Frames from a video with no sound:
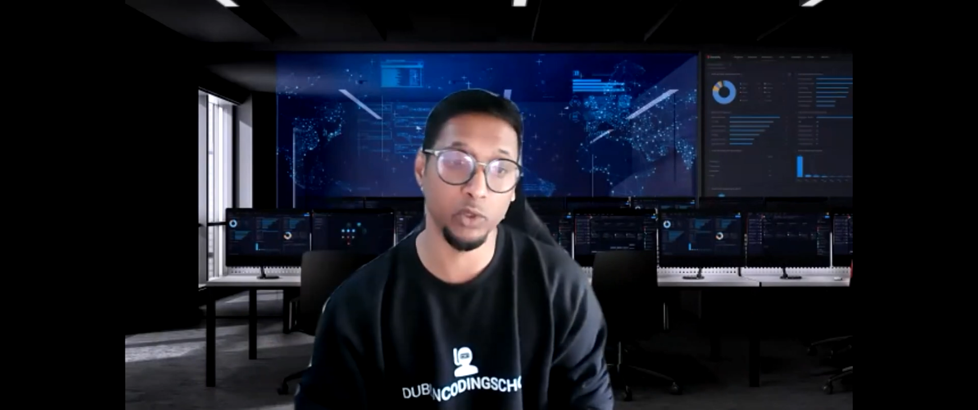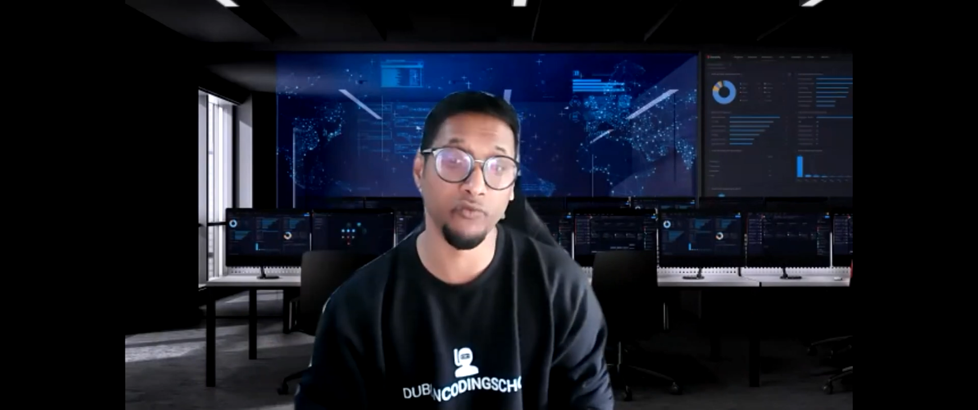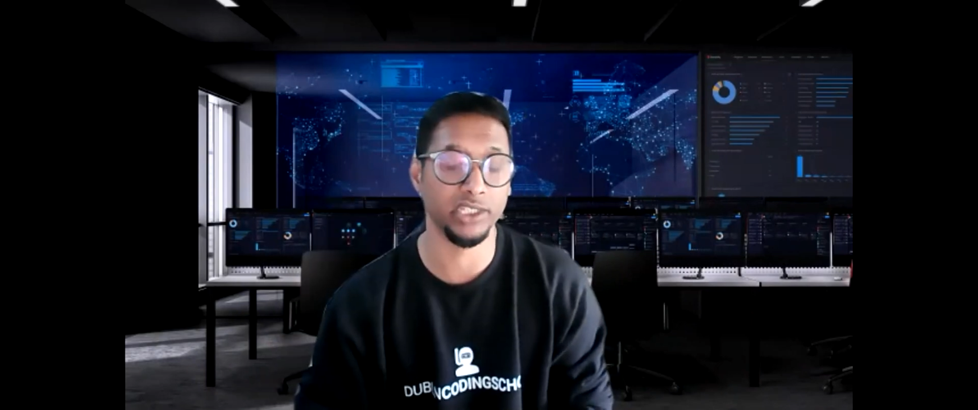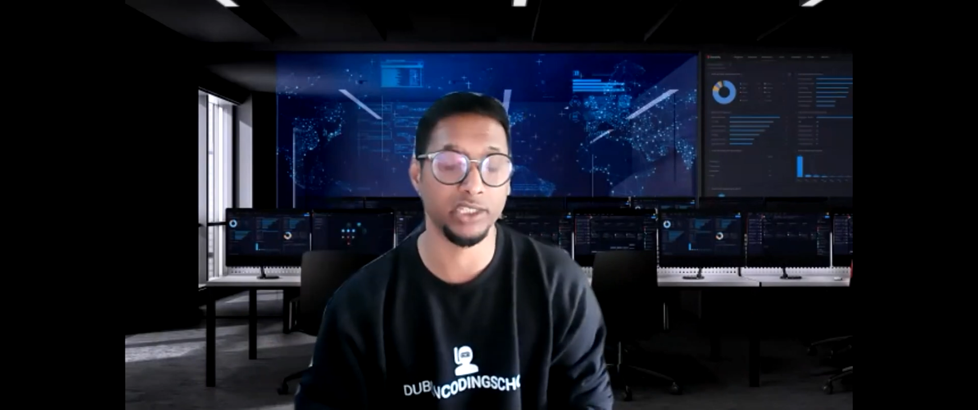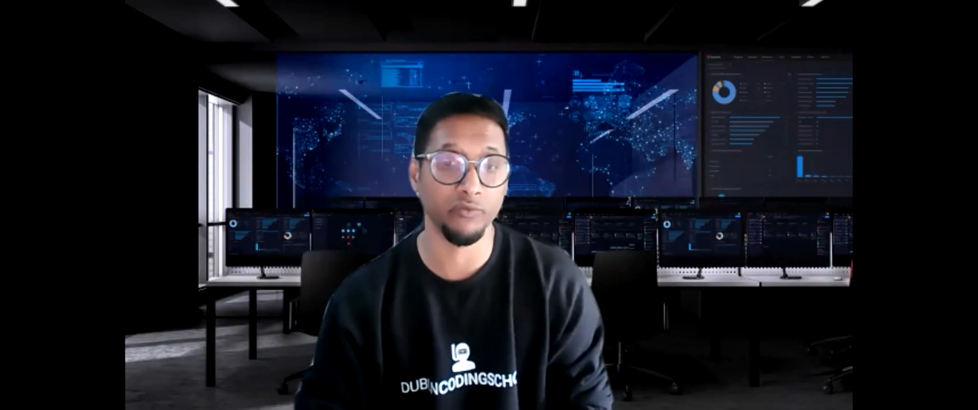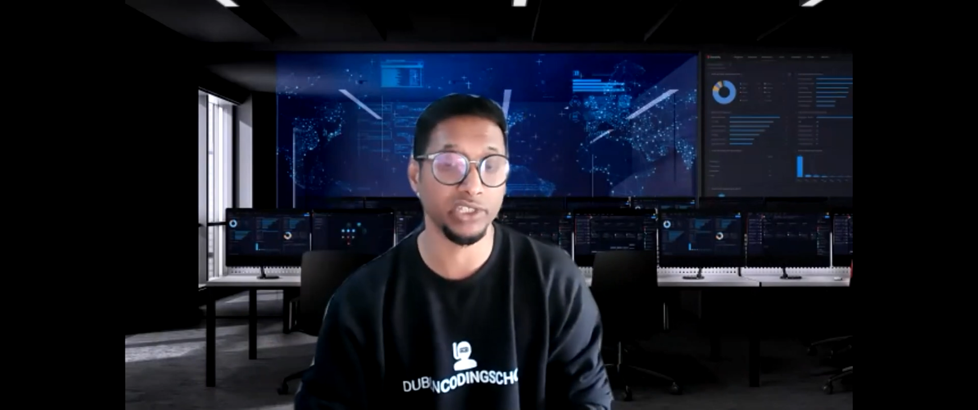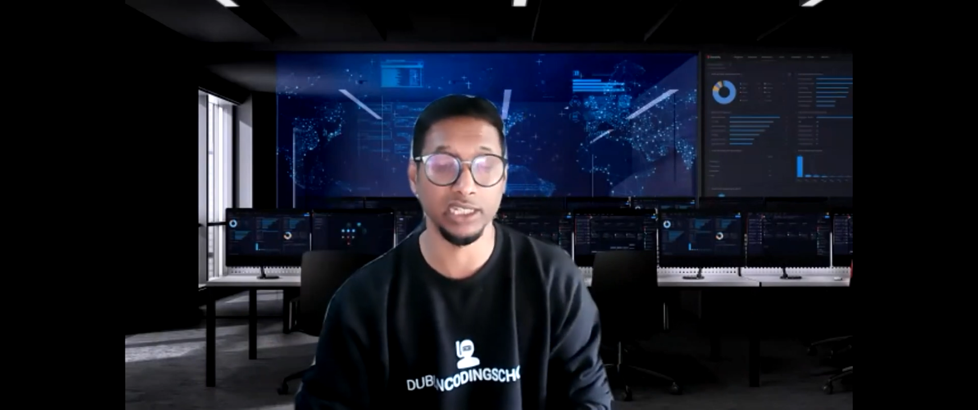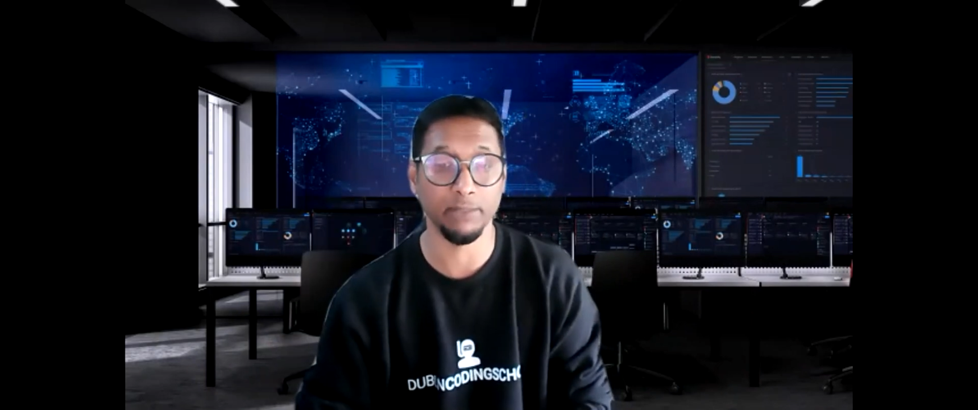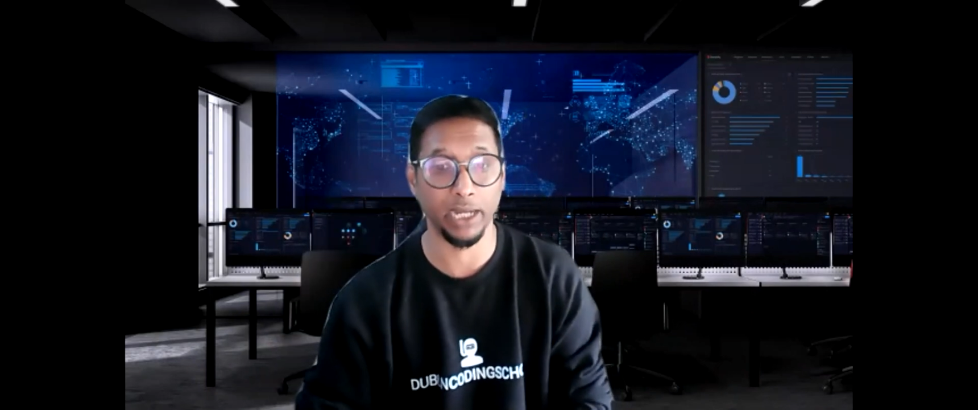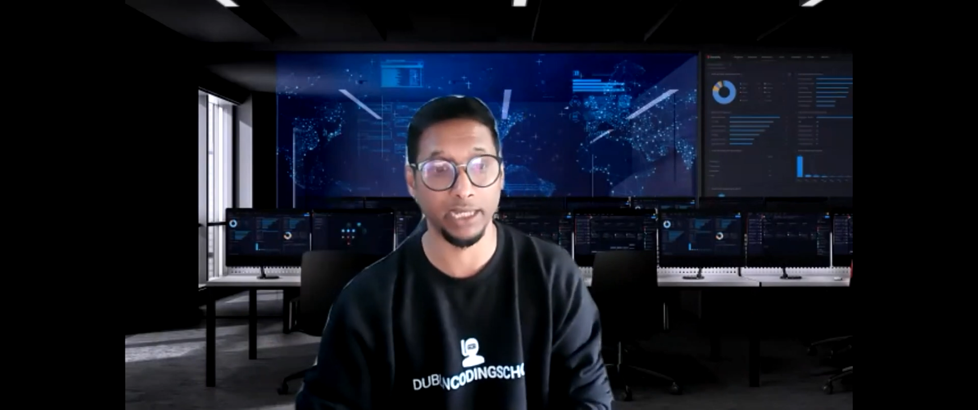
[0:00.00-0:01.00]
which obviously
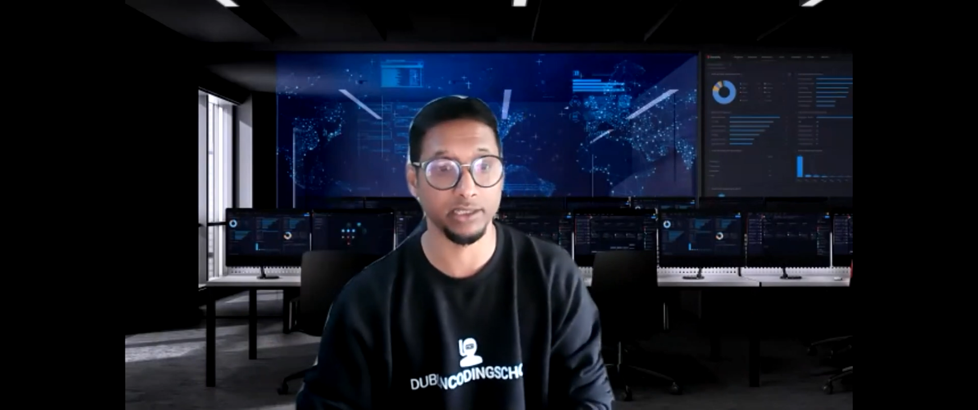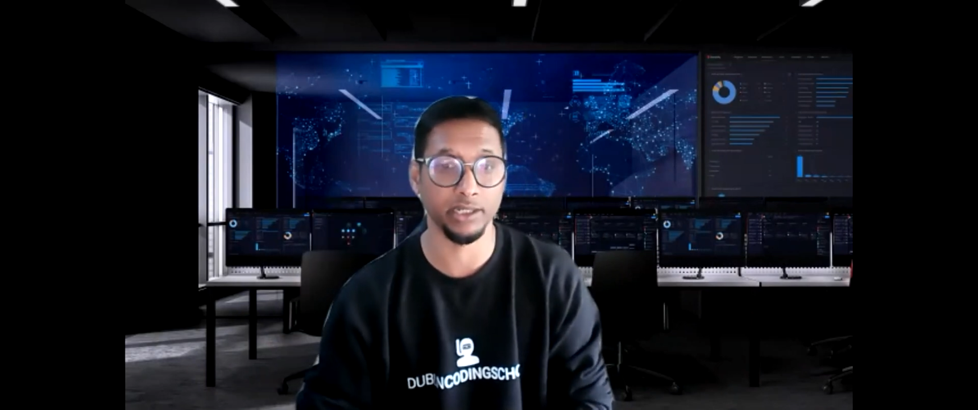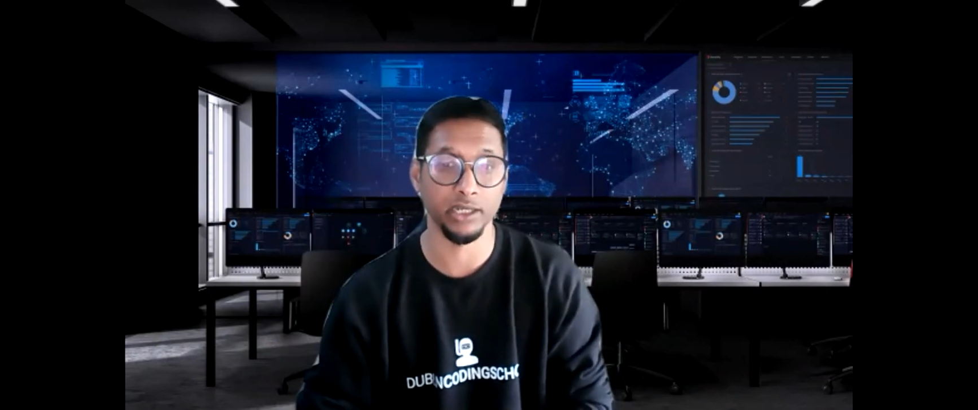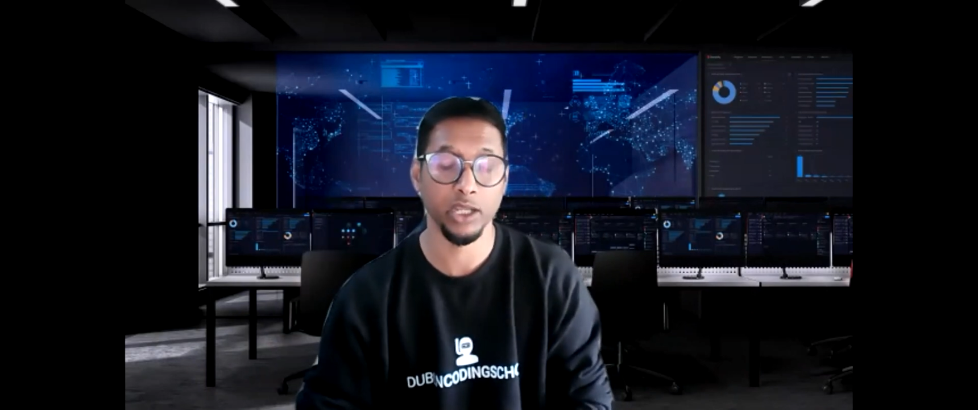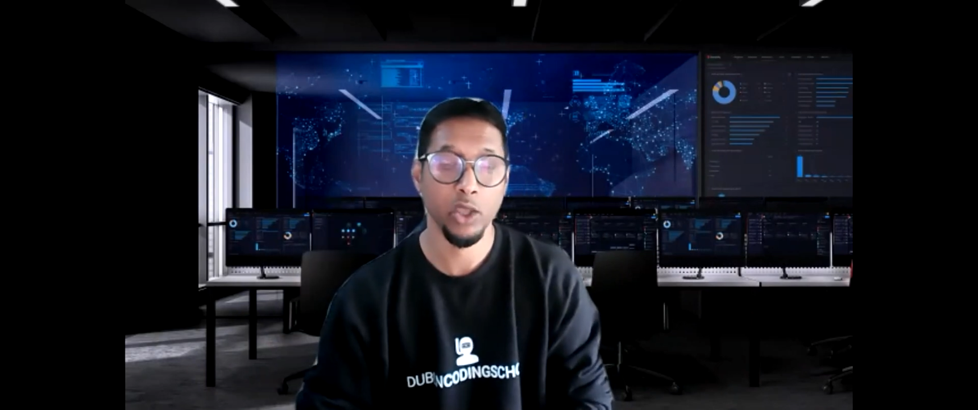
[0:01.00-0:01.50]
Python